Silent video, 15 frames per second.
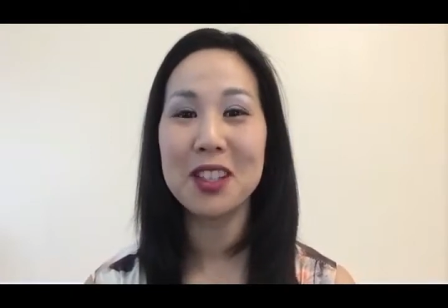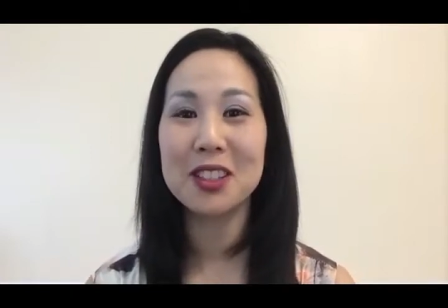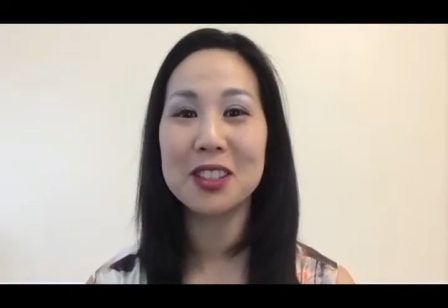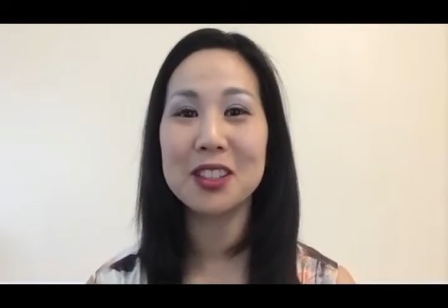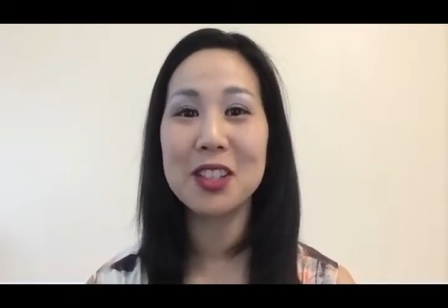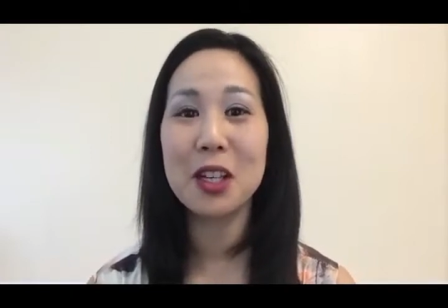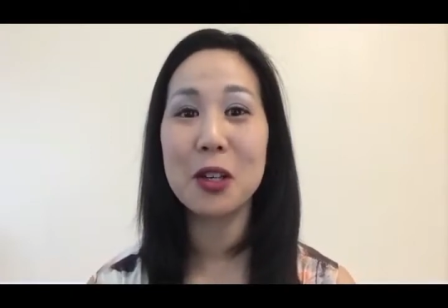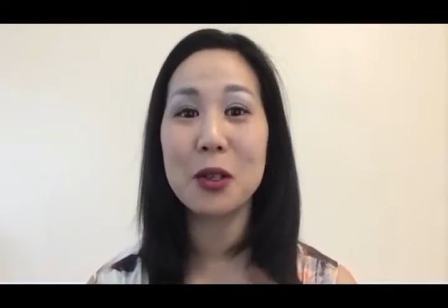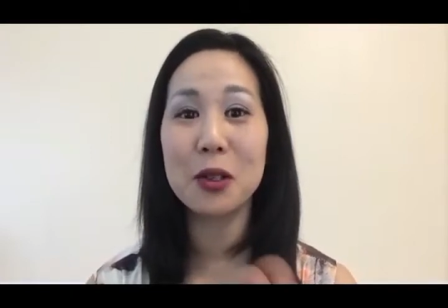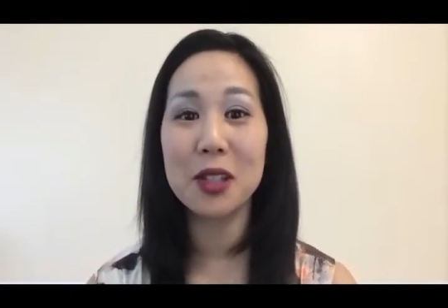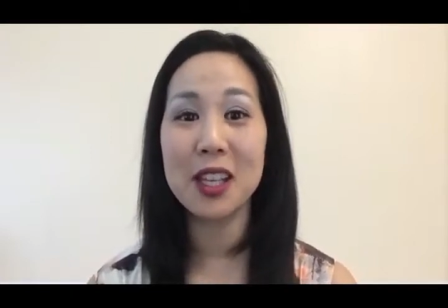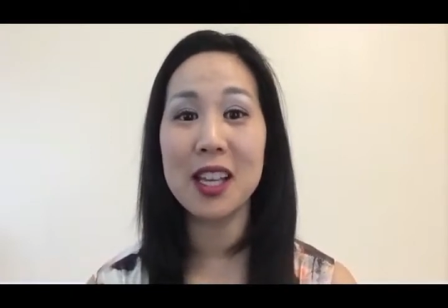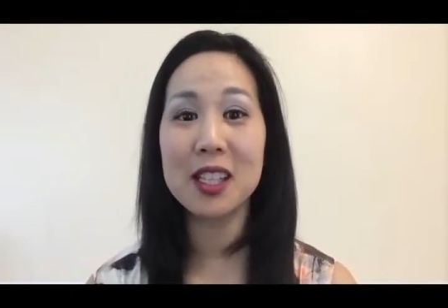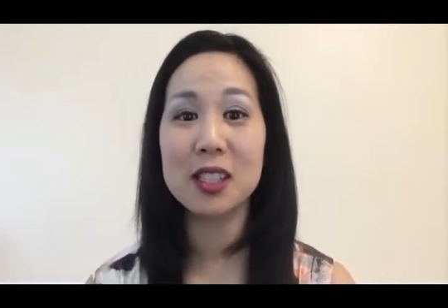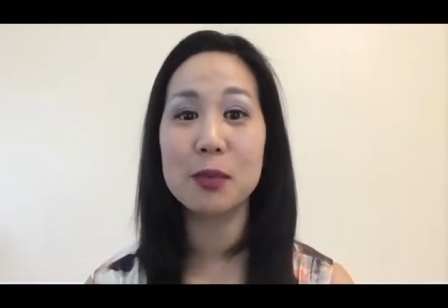So,
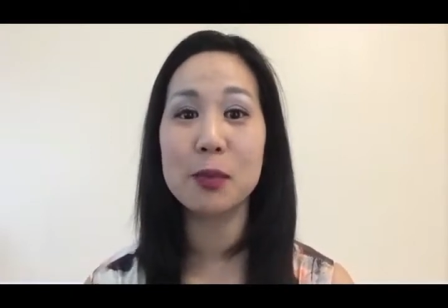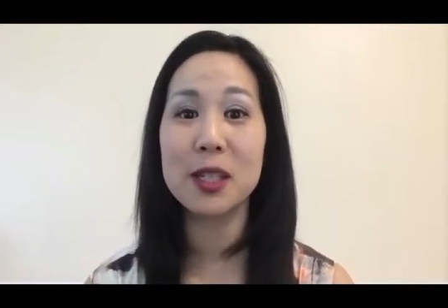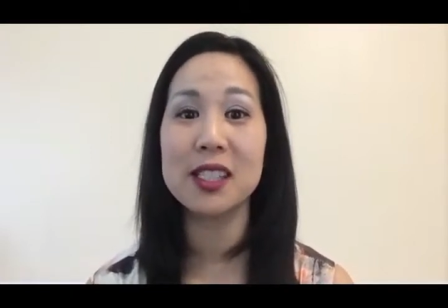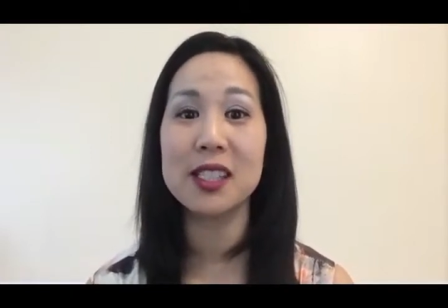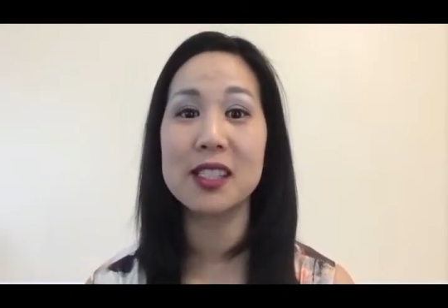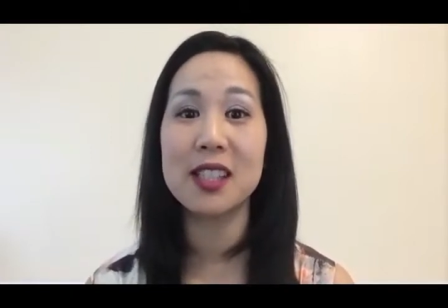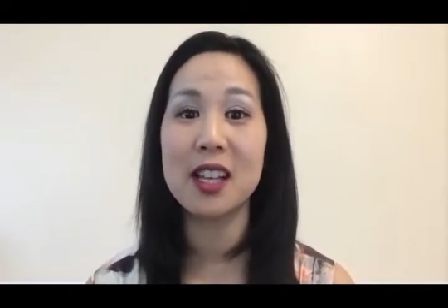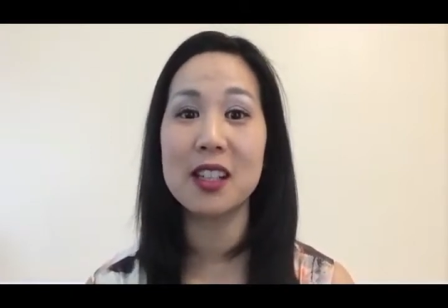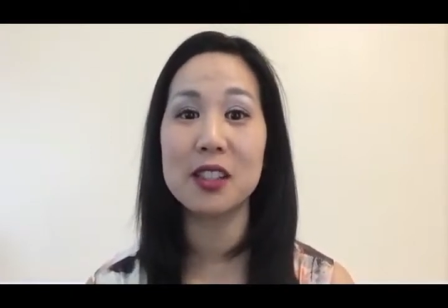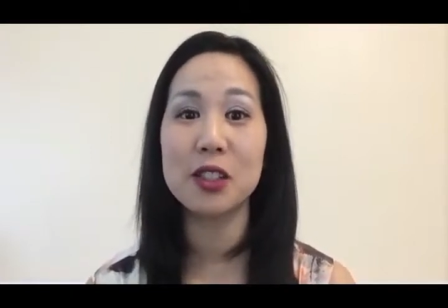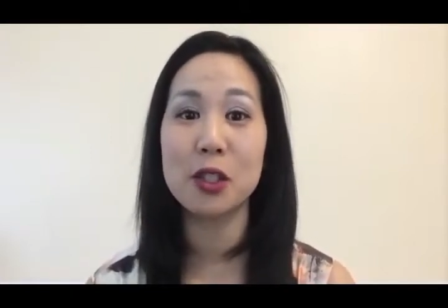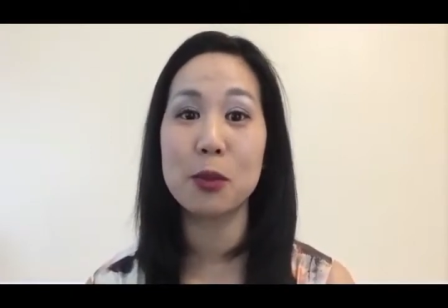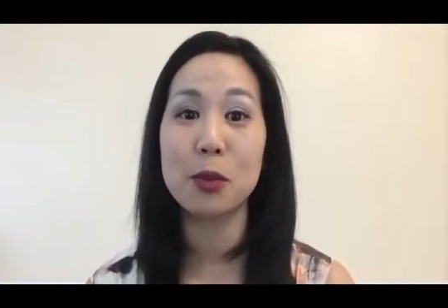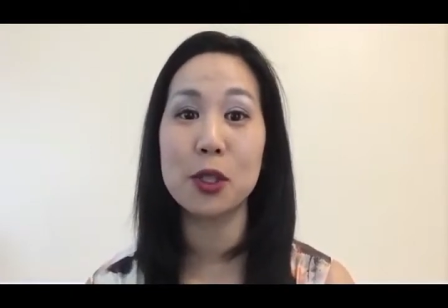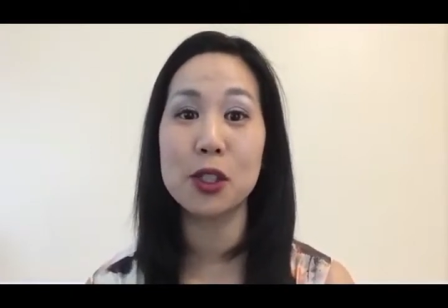yes, please tell us
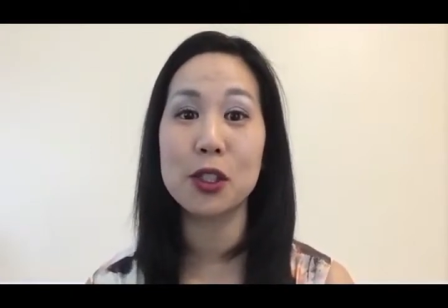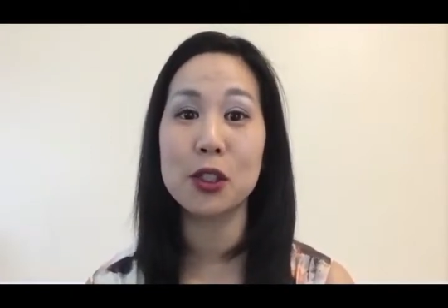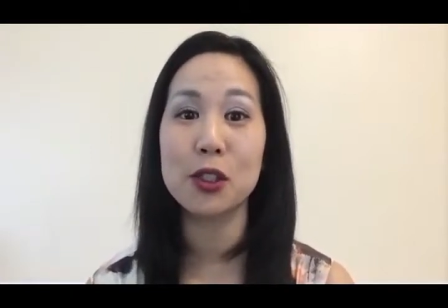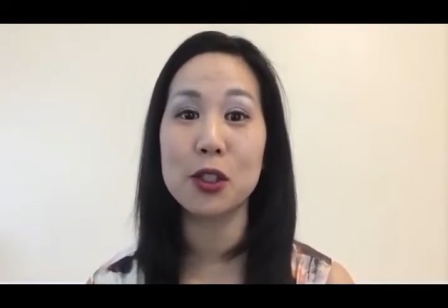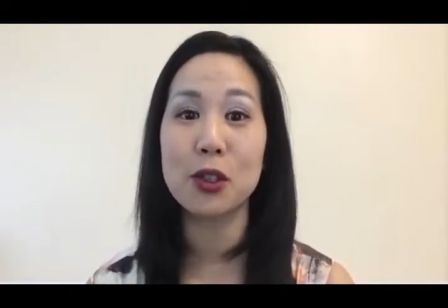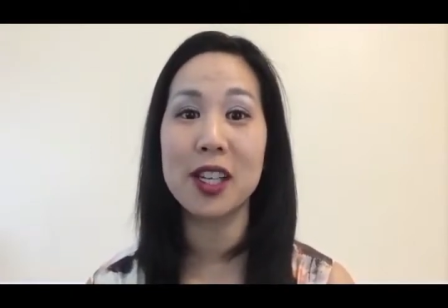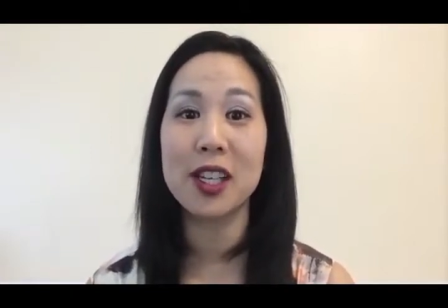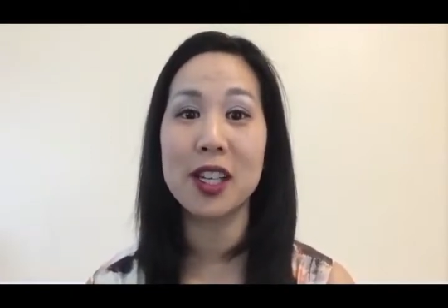your personal story.